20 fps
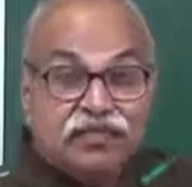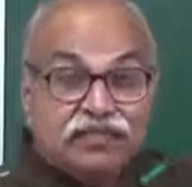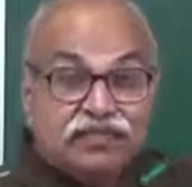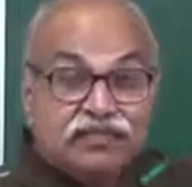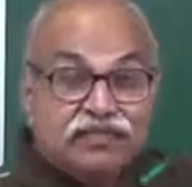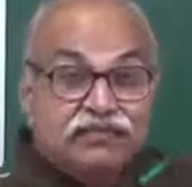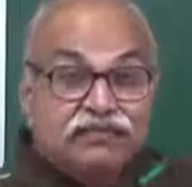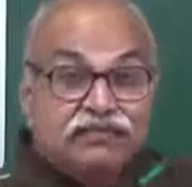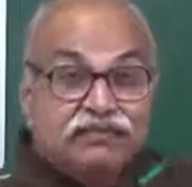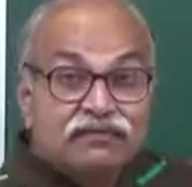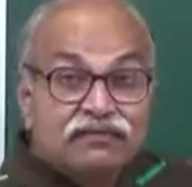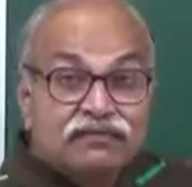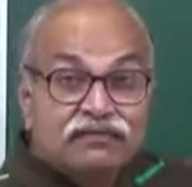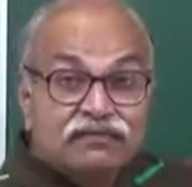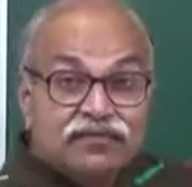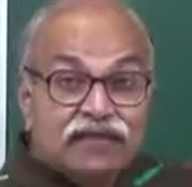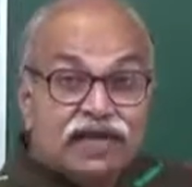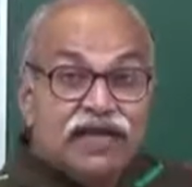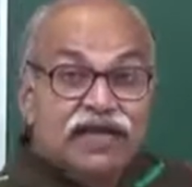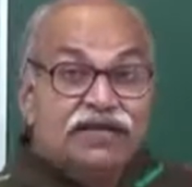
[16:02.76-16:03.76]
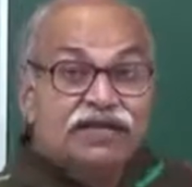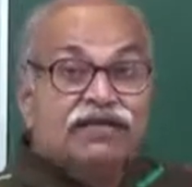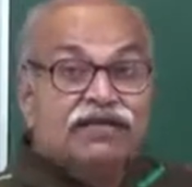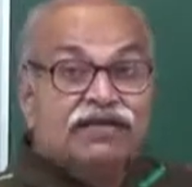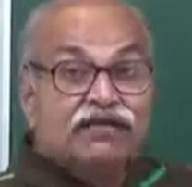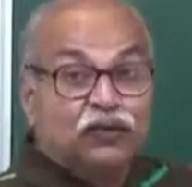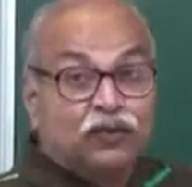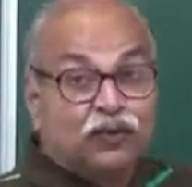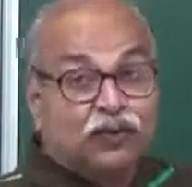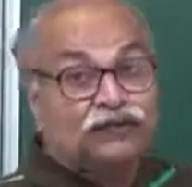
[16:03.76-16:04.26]
must decide
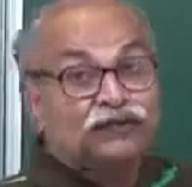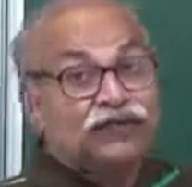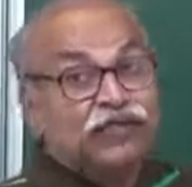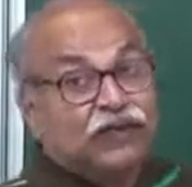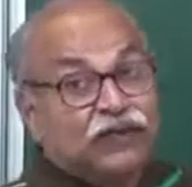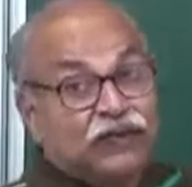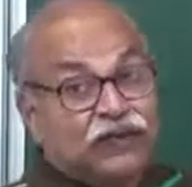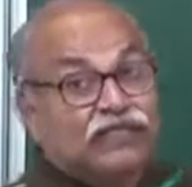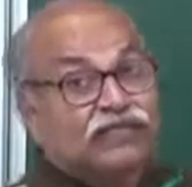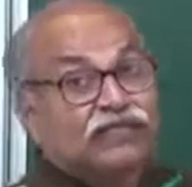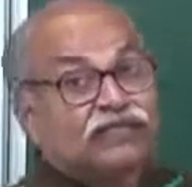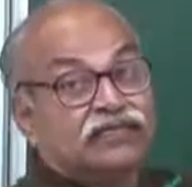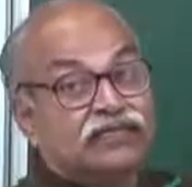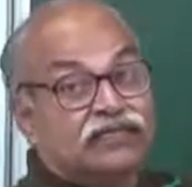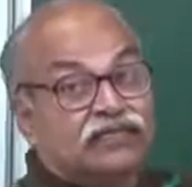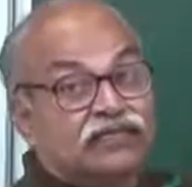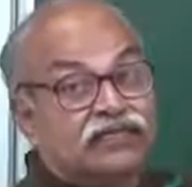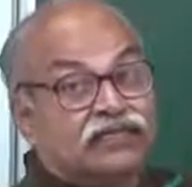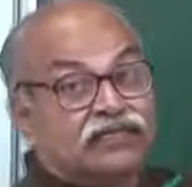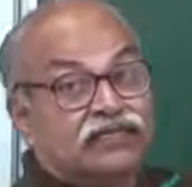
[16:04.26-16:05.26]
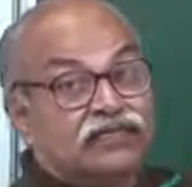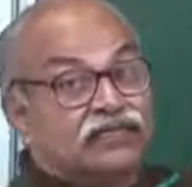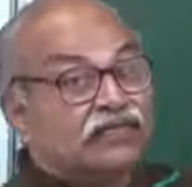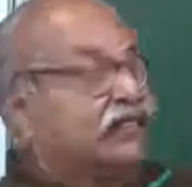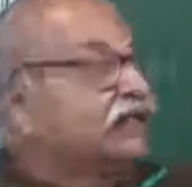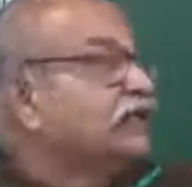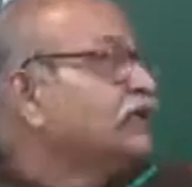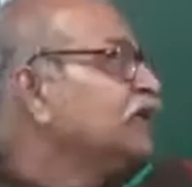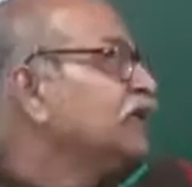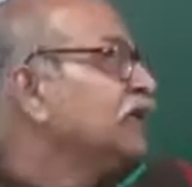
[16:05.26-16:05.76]
its own frequency.
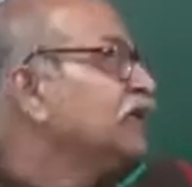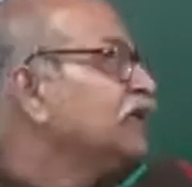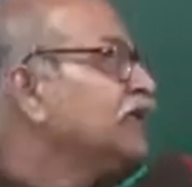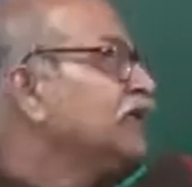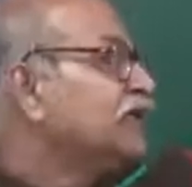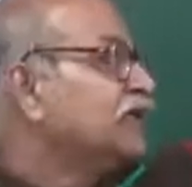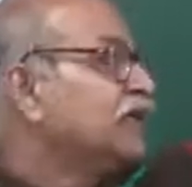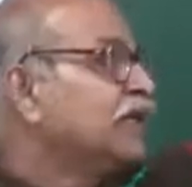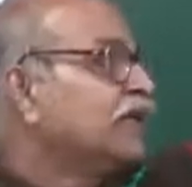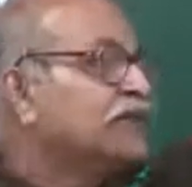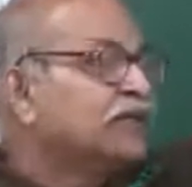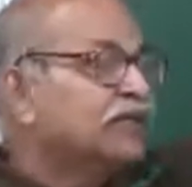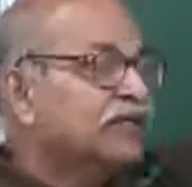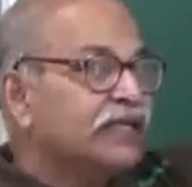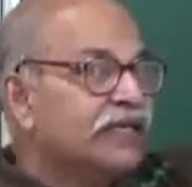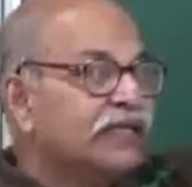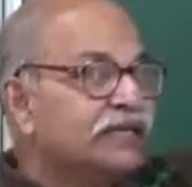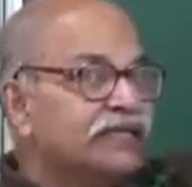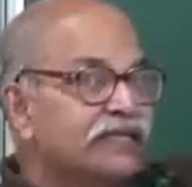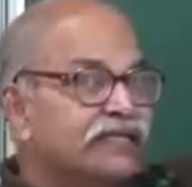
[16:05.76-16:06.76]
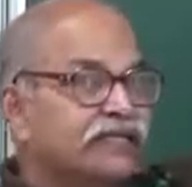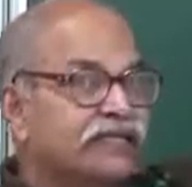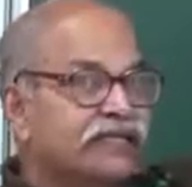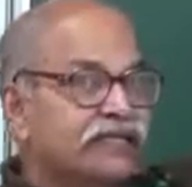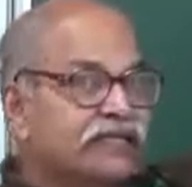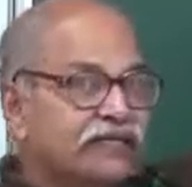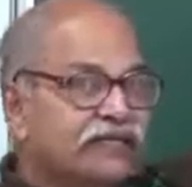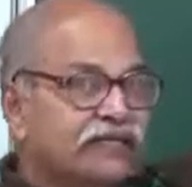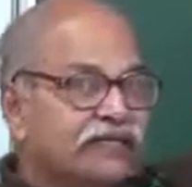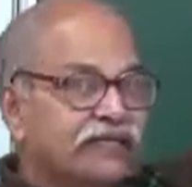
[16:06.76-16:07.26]
Like in our LC
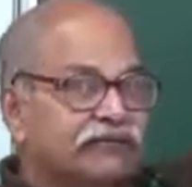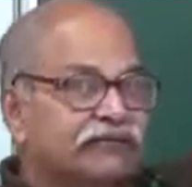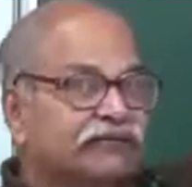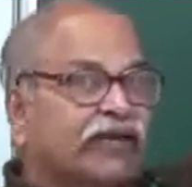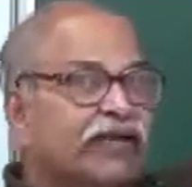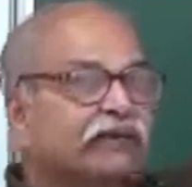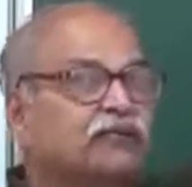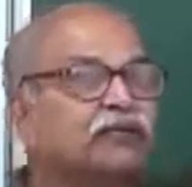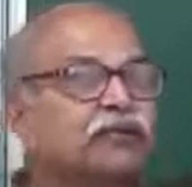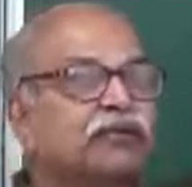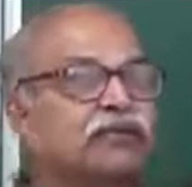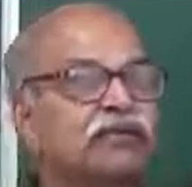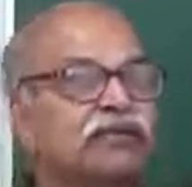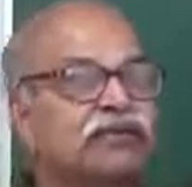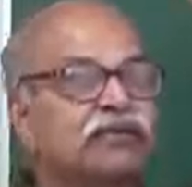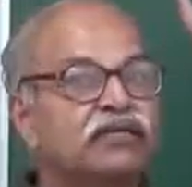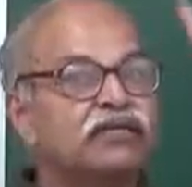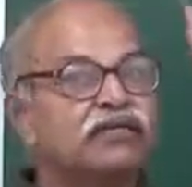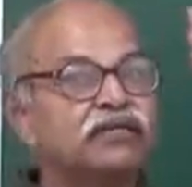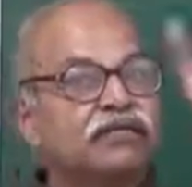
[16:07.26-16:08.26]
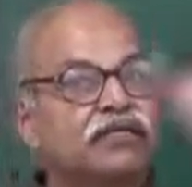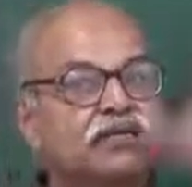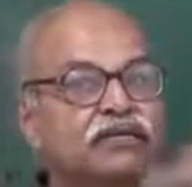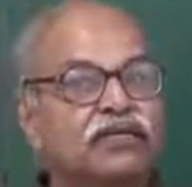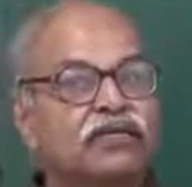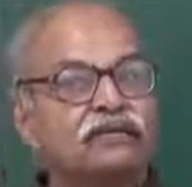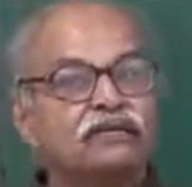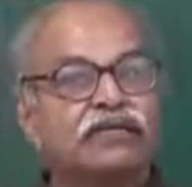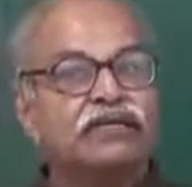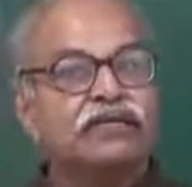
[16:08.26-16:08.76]
circuit, if I put
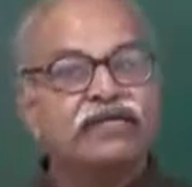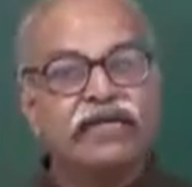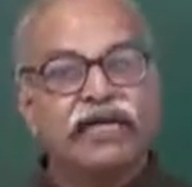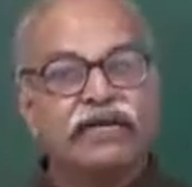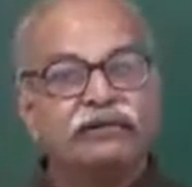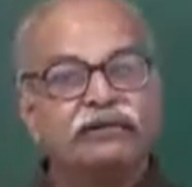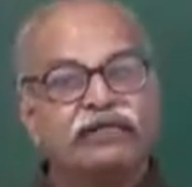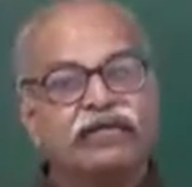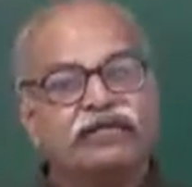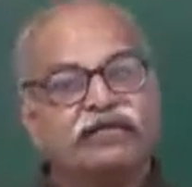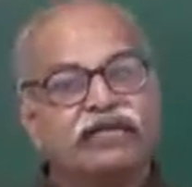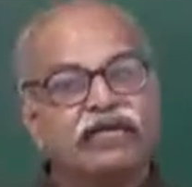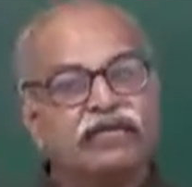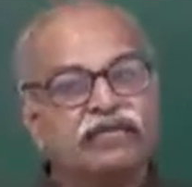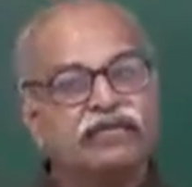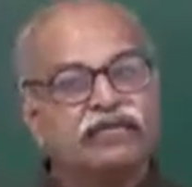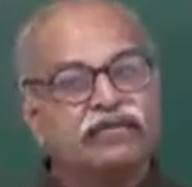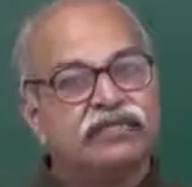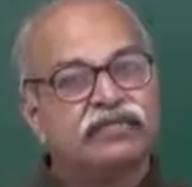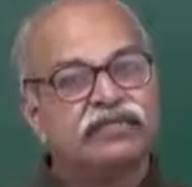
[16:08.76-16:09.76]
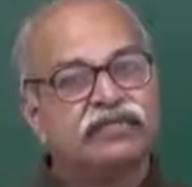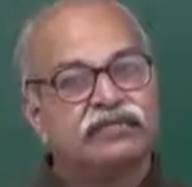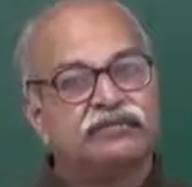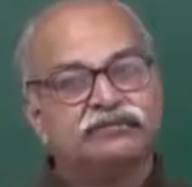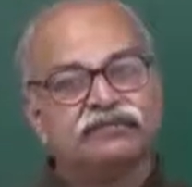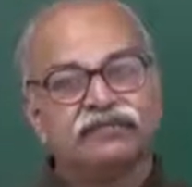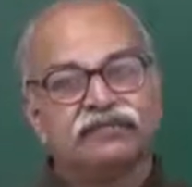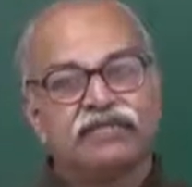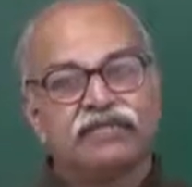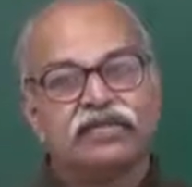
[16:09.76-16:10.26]
certain millihenries
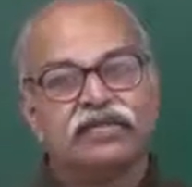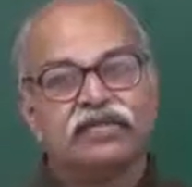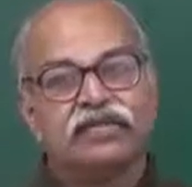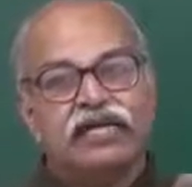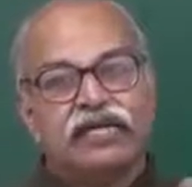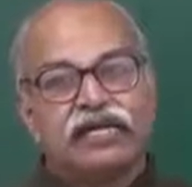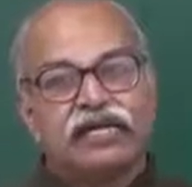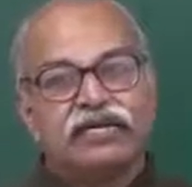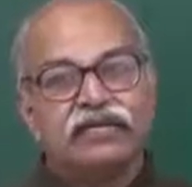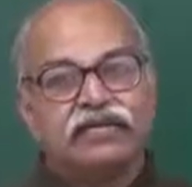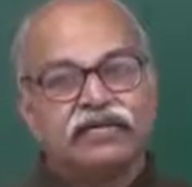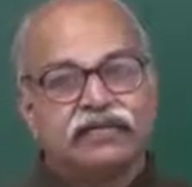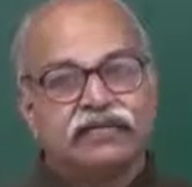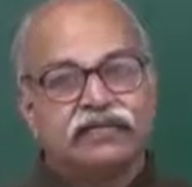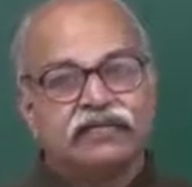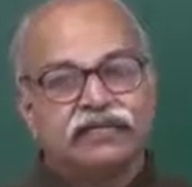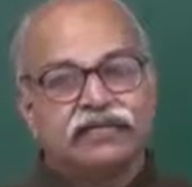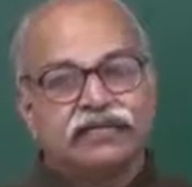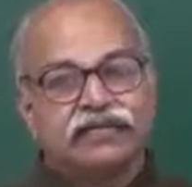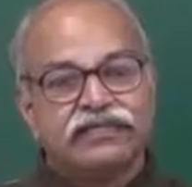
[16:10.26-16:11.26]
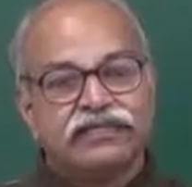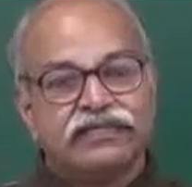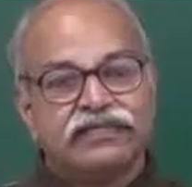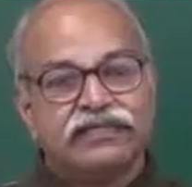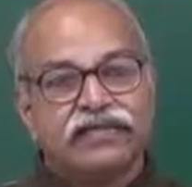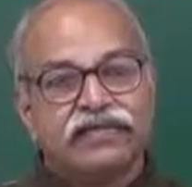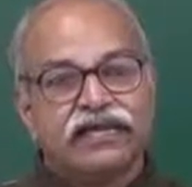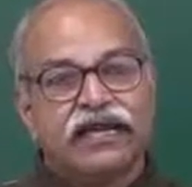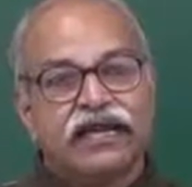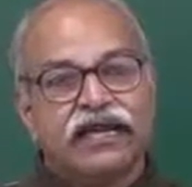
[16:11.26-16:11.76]
of inductance
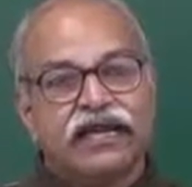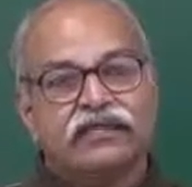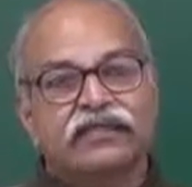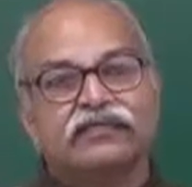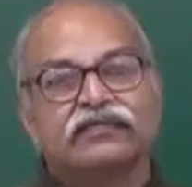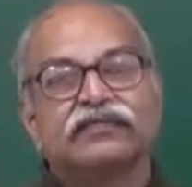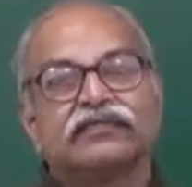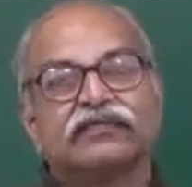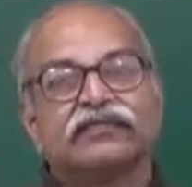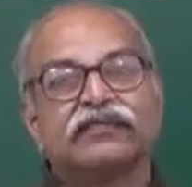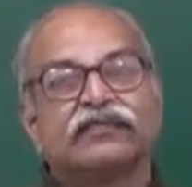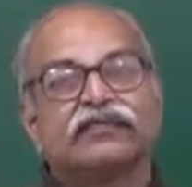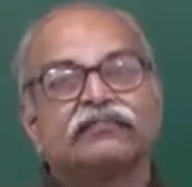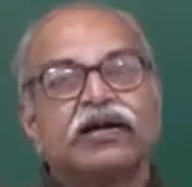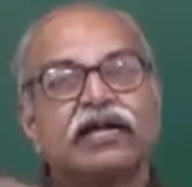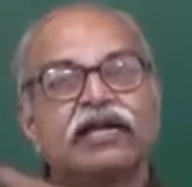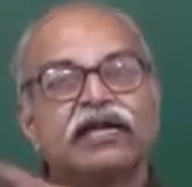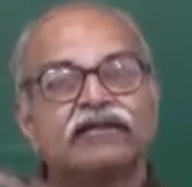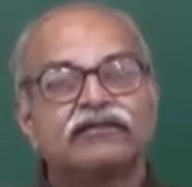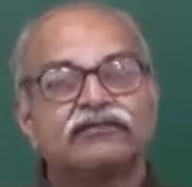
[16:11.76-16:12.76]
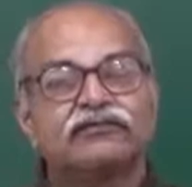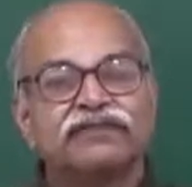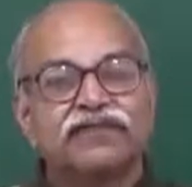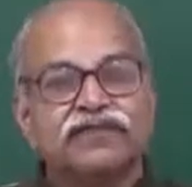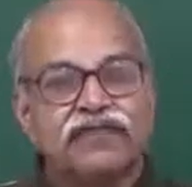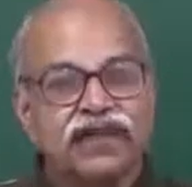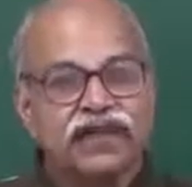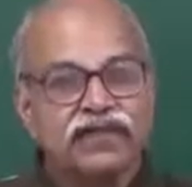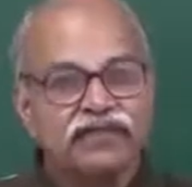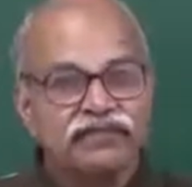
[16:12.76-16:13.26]
and certain
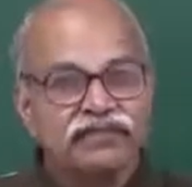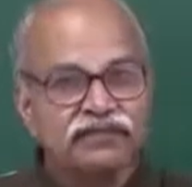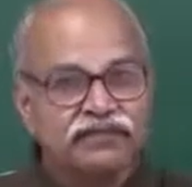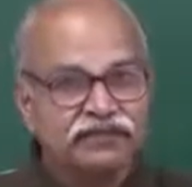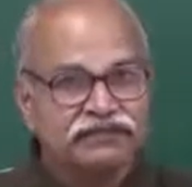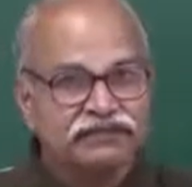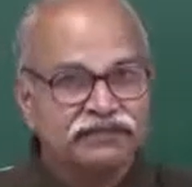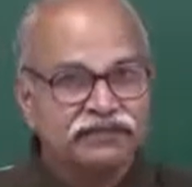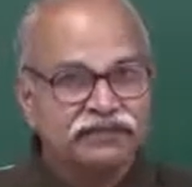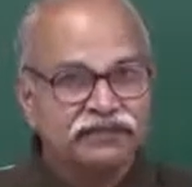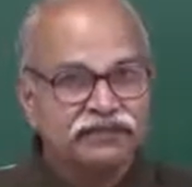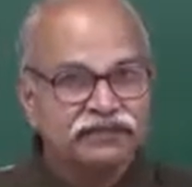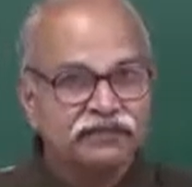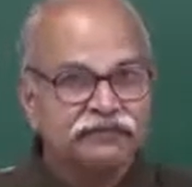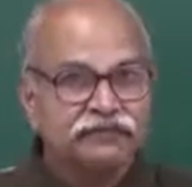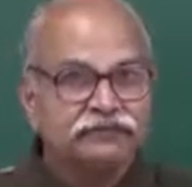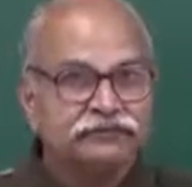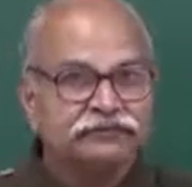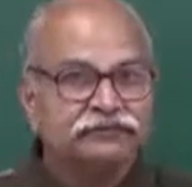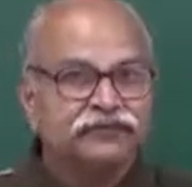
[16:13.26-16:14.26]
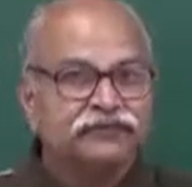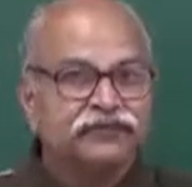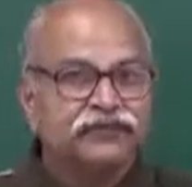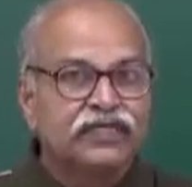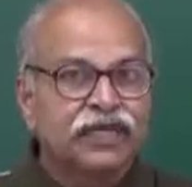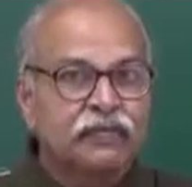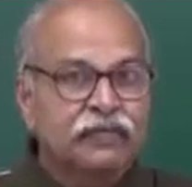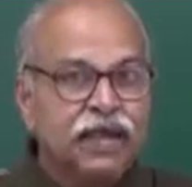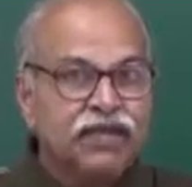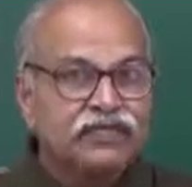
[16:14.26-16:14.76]
microfarads of
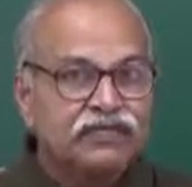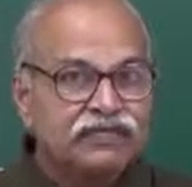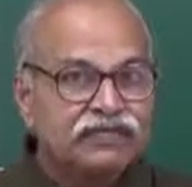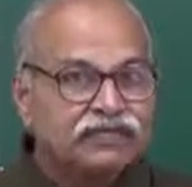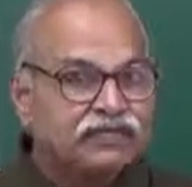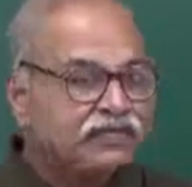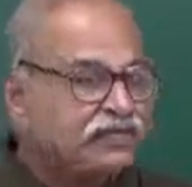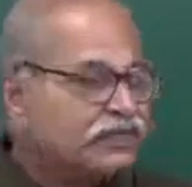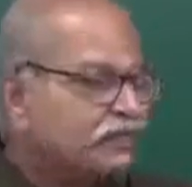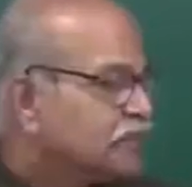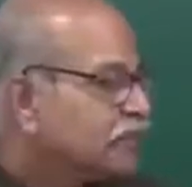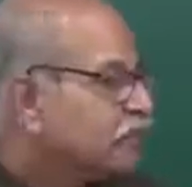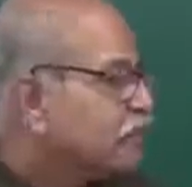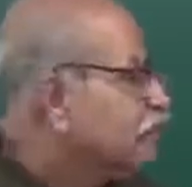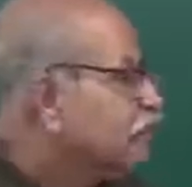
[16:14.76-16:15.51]
capacitance,